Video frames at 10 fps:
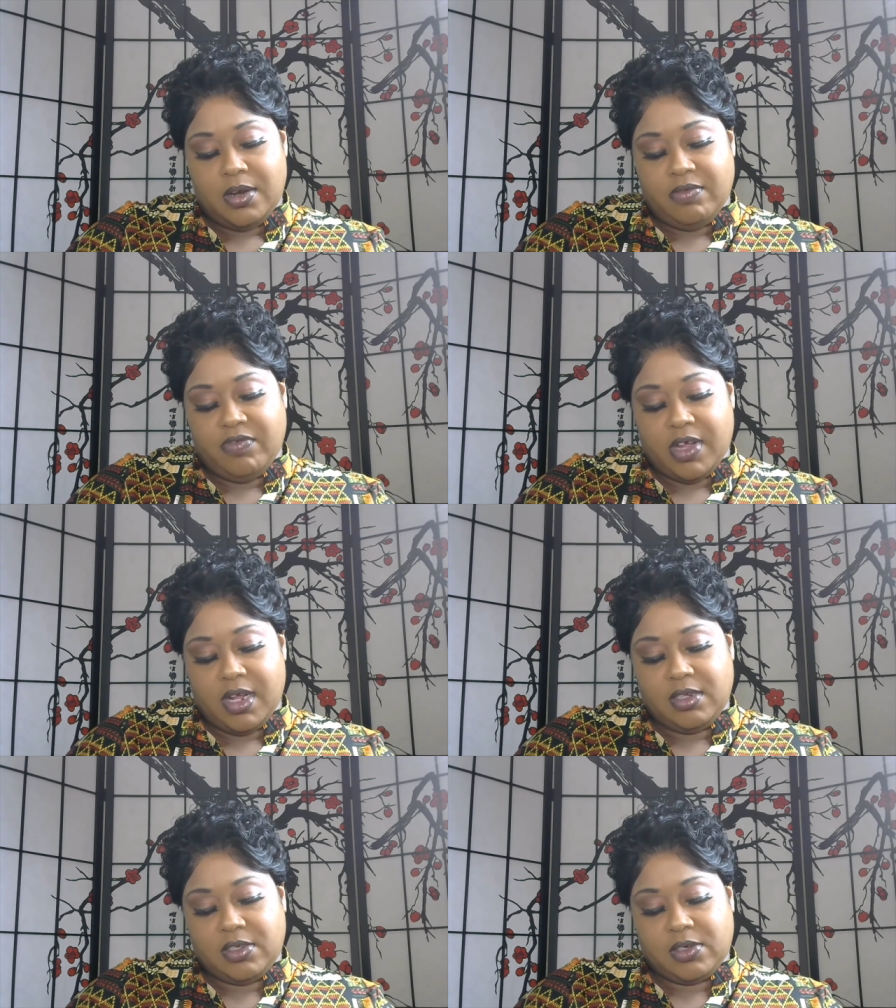
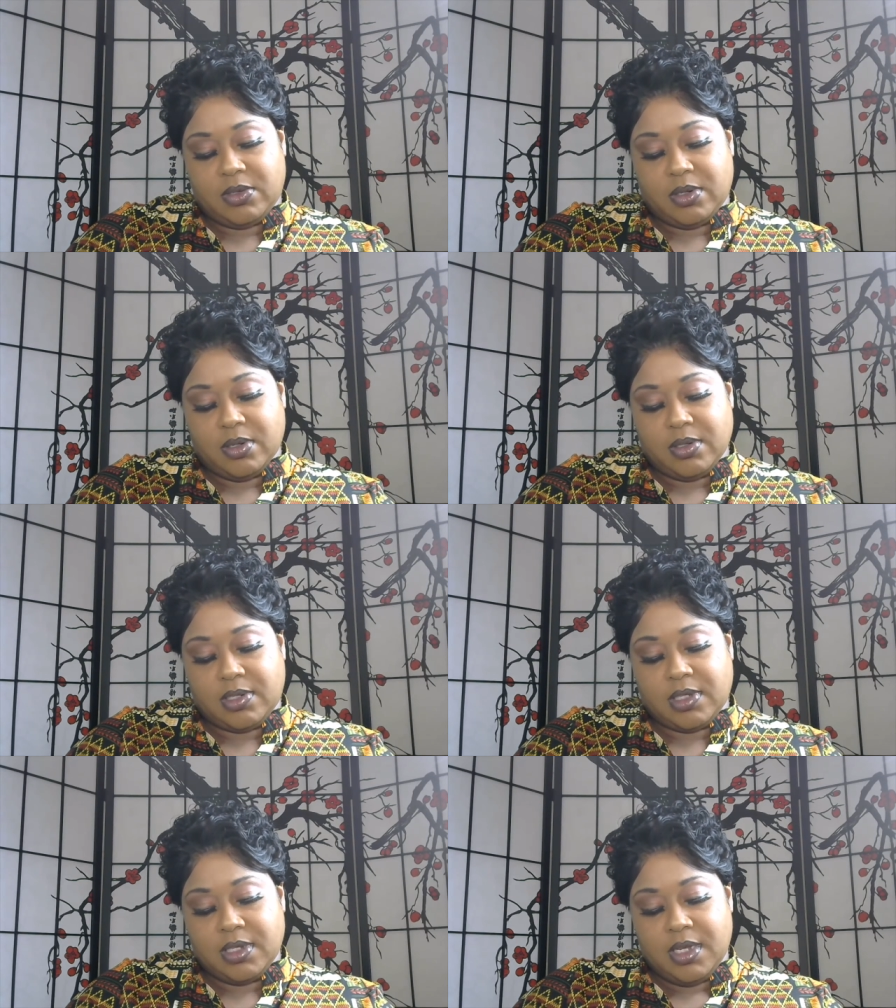Defines
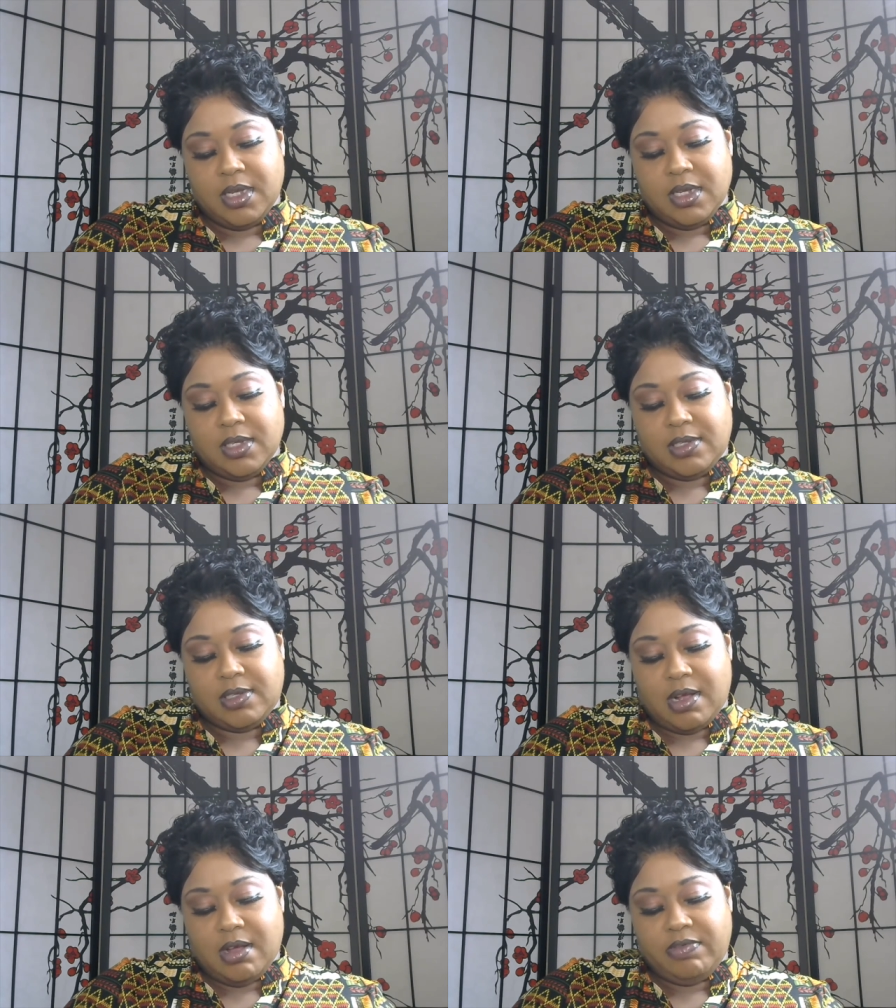curls,
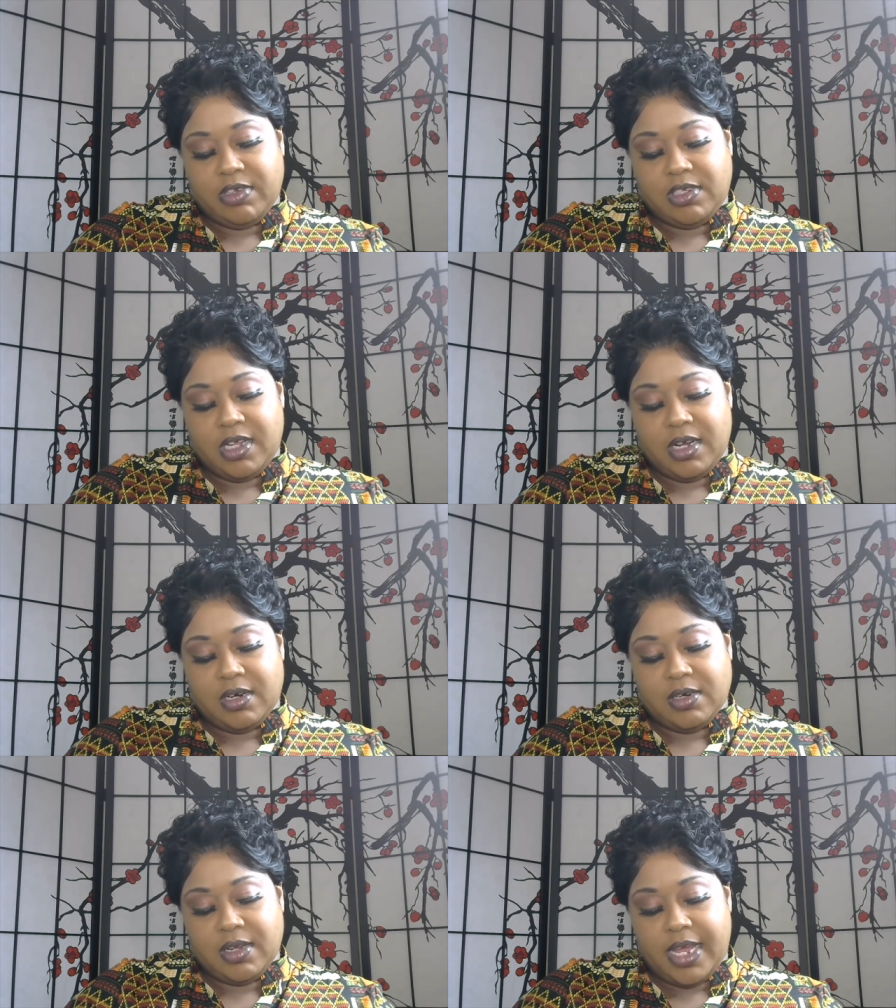softens
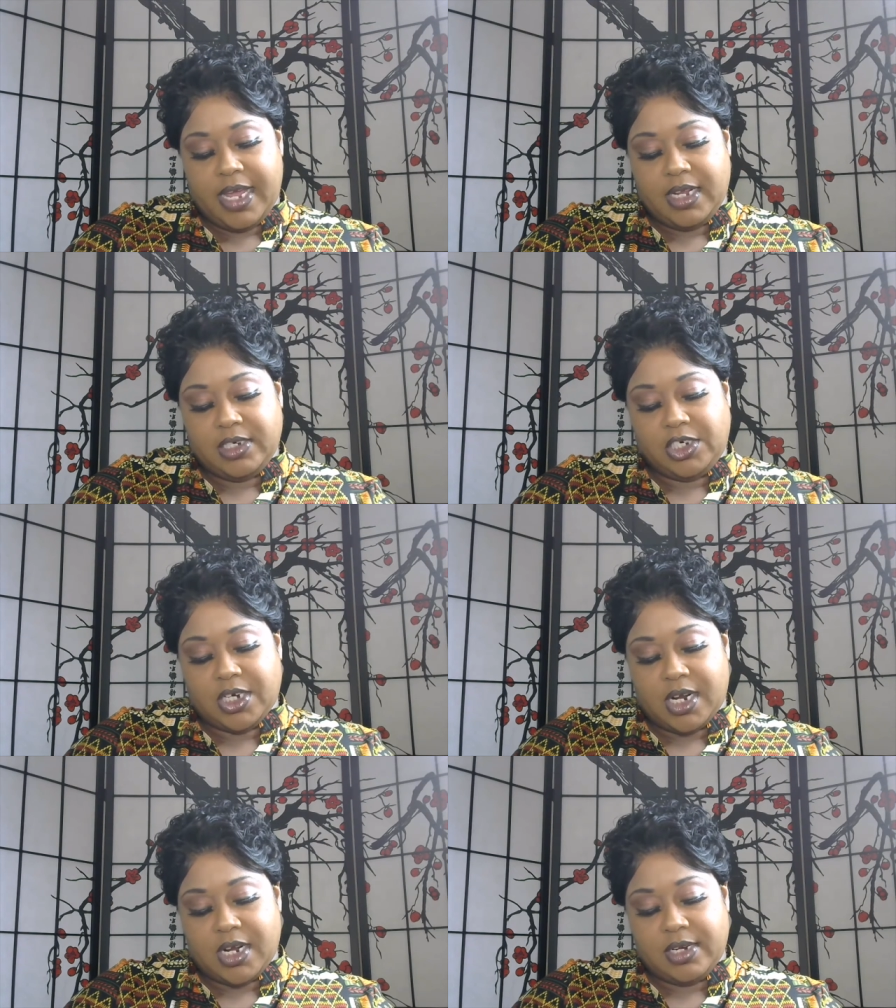hair, adds
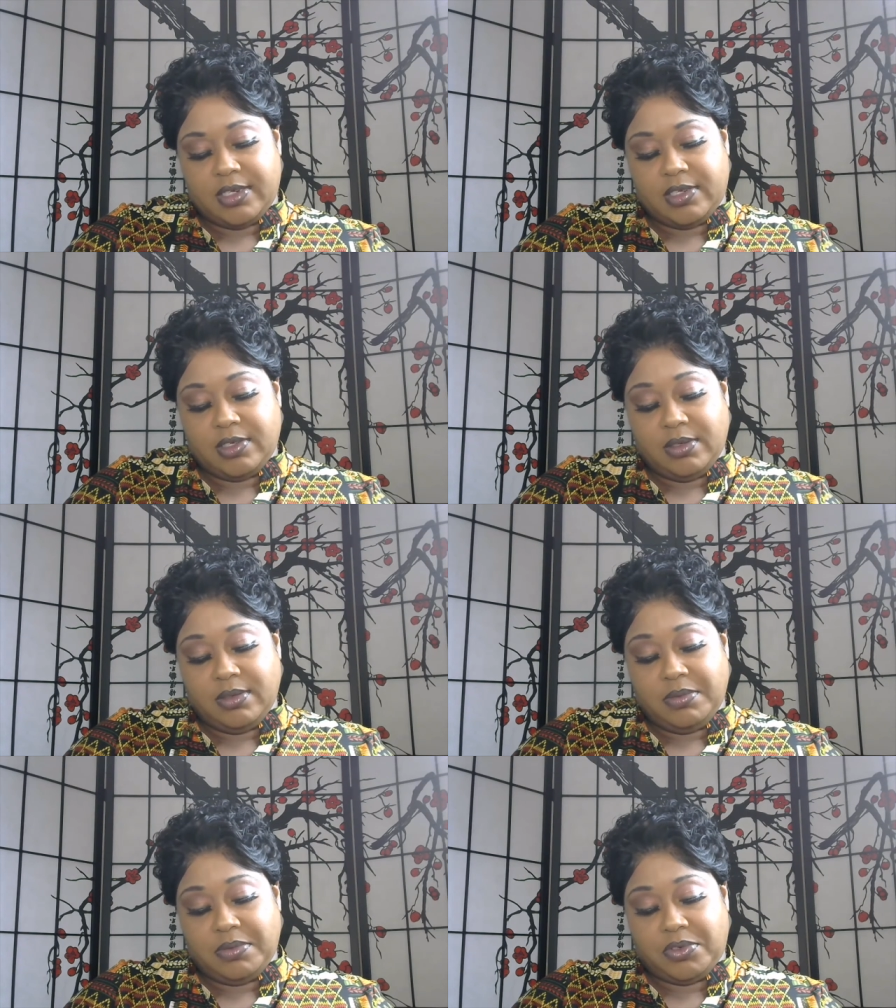shine,
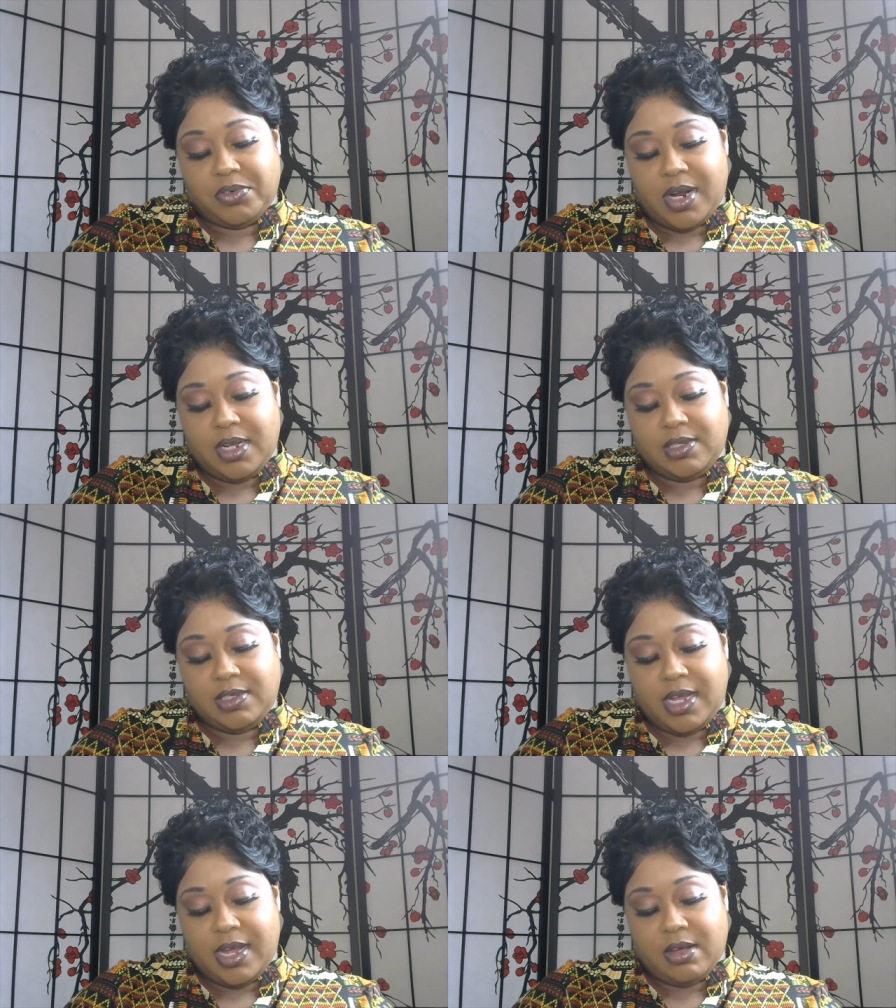soothes dry
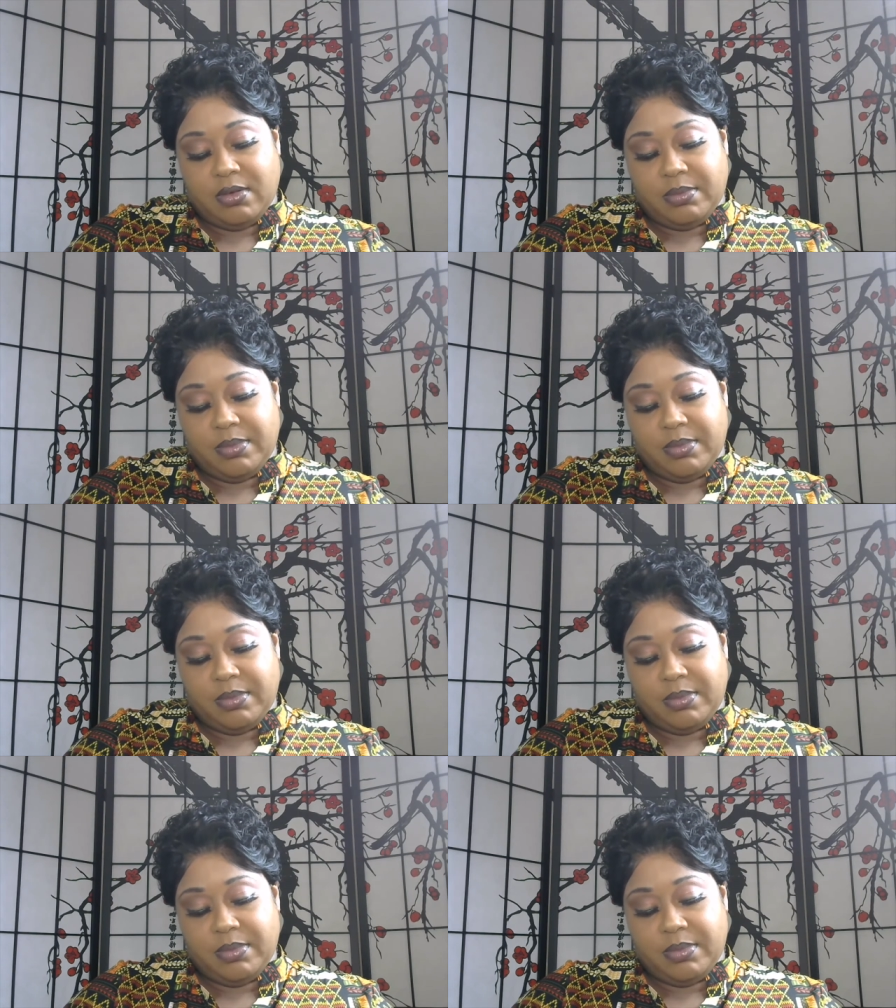scalp,